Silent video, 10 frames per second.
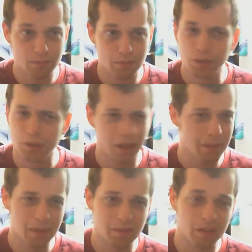more
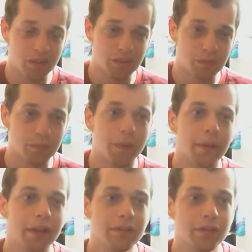gameplay videos and all
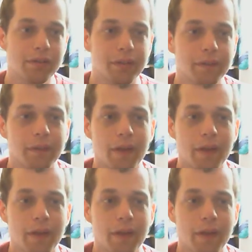that sort of stuff.